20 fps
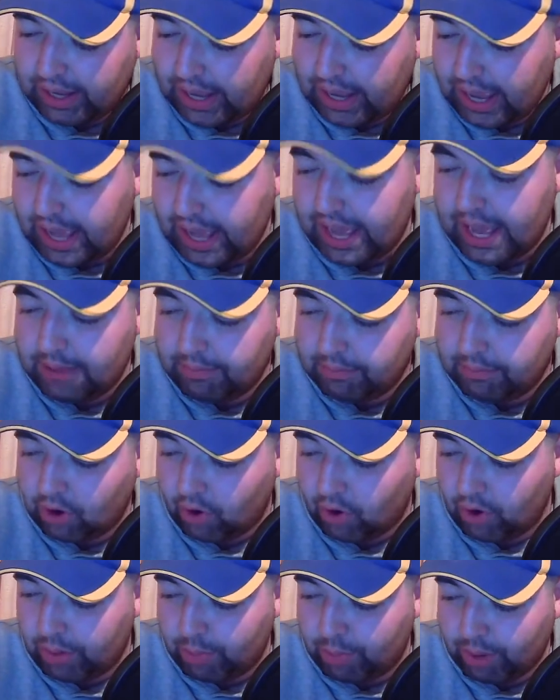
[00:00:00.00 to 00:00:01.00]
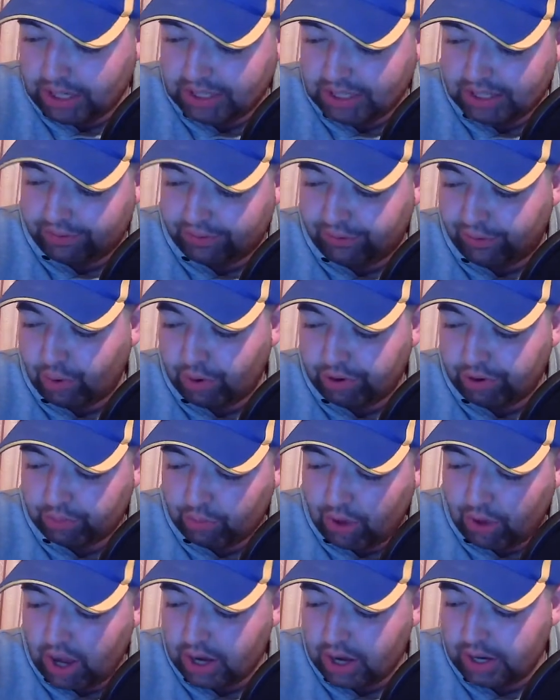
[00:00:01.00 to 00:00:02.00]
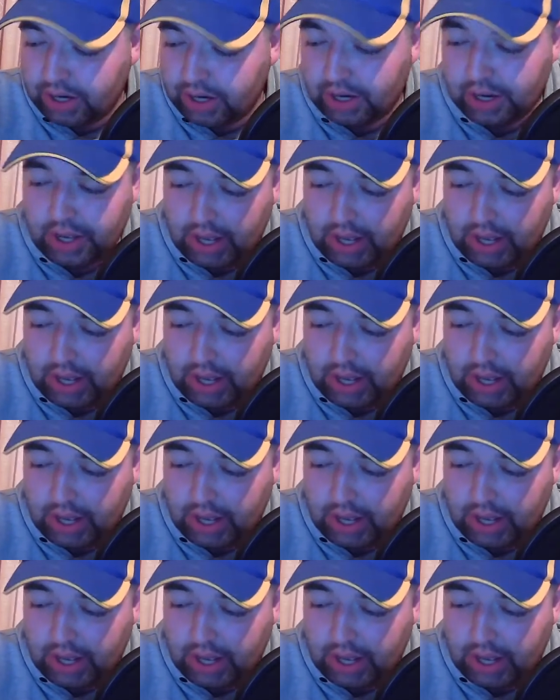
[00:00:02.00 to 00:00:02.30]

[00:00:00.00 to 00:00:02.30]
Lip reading: Currently priced at 4-1.